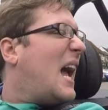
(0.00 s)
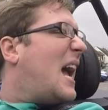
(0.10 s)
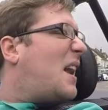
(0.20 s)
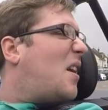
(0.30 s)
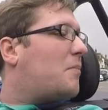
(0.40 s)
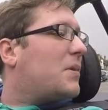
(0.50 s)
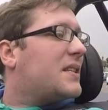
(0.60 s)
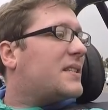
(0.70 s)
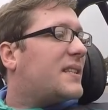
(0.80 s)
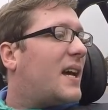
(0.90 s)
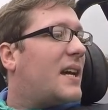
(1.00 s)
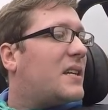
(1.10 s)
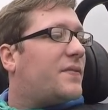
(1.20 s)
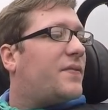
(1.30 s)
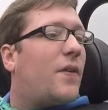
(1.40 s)
And I'm gonna stay
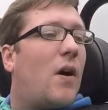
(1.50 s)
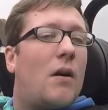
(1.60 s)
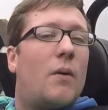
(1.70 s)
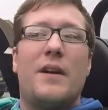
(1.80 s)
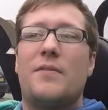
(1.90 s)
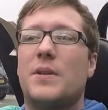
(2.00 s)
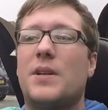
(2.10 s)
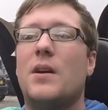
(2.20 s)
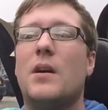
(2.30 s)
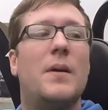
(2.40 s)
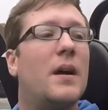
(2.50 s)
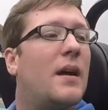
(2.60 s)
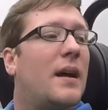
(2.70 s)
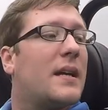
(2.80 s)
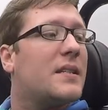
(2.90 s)
as far away from the curb
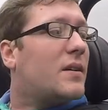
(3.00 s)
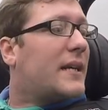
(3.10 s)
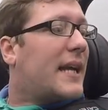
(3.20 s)
as I